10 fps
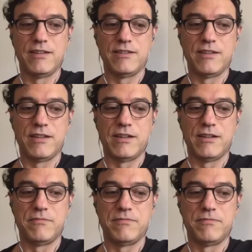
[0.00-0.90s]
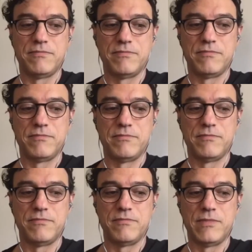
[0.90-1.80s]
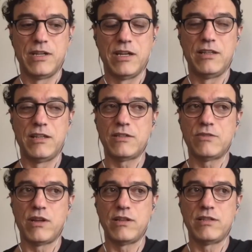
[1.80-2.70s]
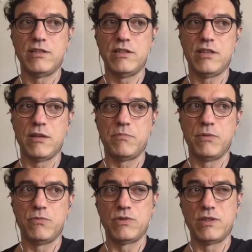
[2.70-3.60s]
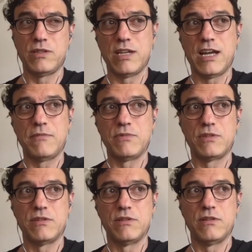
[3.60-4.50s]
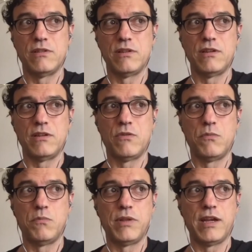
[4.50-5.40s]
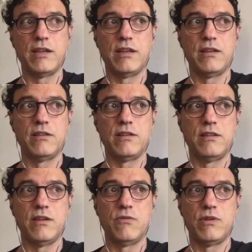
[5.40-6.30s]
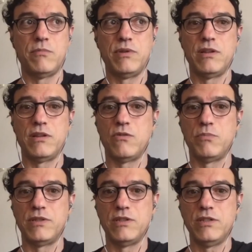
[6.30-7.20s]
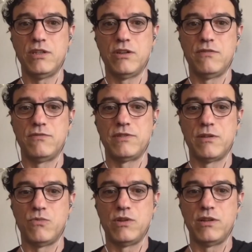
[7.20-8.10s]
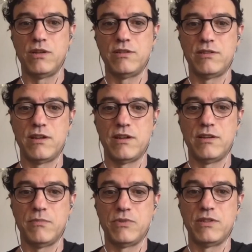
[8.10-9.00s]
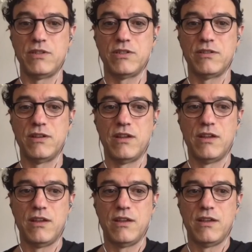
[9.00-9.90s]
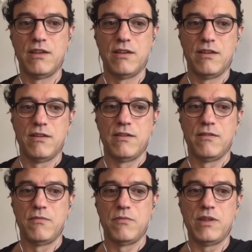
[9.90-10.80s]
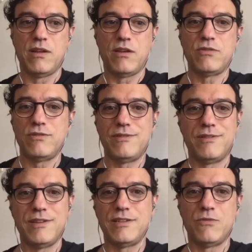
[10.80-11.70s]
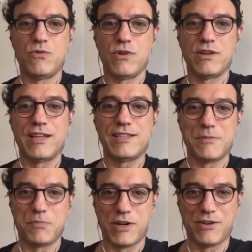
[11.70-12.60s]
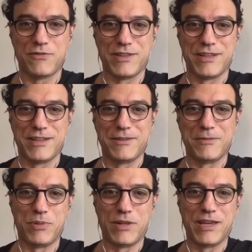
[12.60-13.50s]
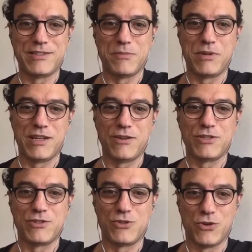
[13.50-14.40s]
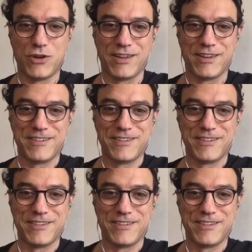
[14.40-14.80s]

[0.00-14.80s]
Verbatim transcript: um, and that's what I see that people sometimes they complain and they want to be in a competition of someone that's there in a position but that also doesn't work. That's a part of the, the play somebody else's toy.